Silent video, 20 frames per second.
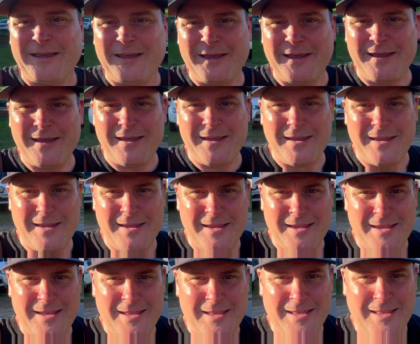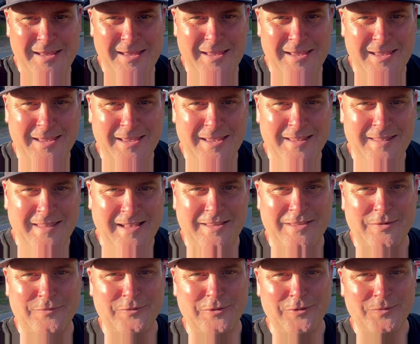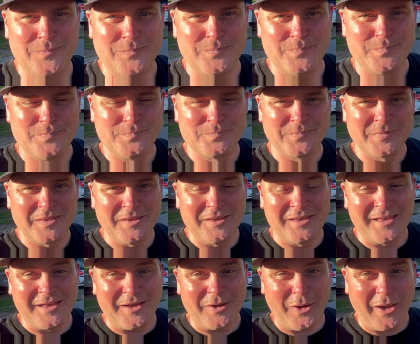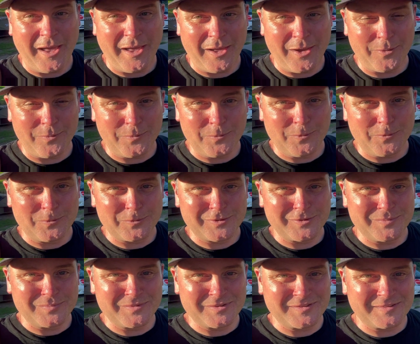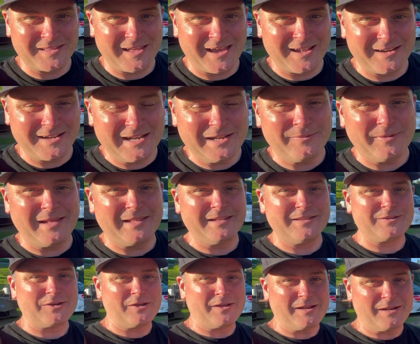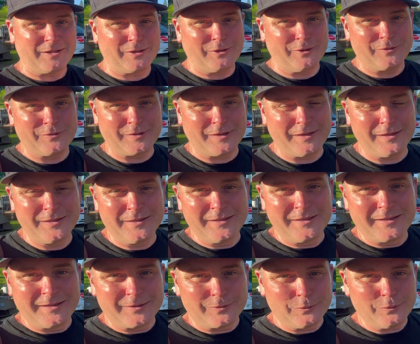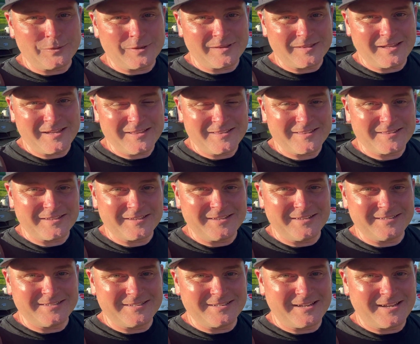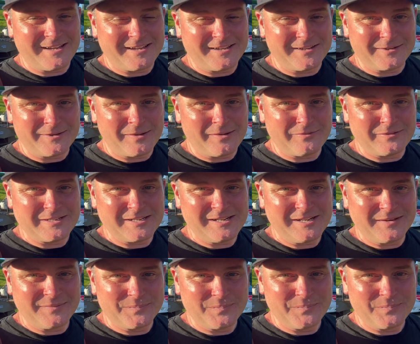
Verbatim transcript: And oh, that's our view. How awesome is that? Anyway, let's go get a closer look at this and uh, go out for dinner.